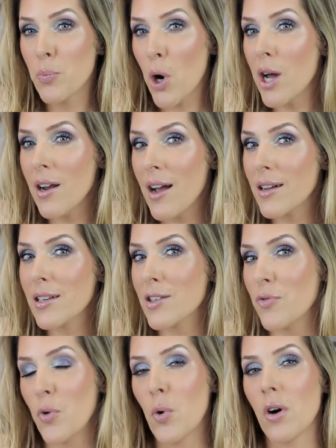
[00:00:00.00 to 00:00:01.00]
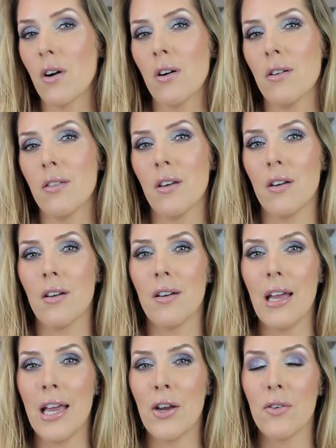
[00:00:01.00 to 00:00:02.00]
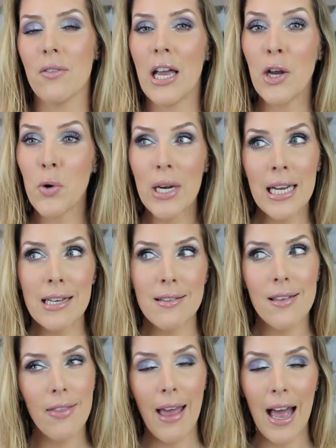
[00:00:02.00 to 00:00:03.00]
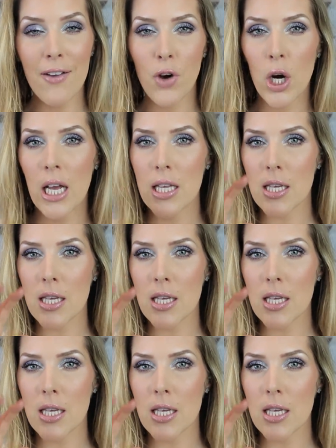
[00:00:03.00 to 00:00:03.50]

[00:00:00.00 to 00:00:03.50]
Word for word: your products for the in ingredients that they have on it.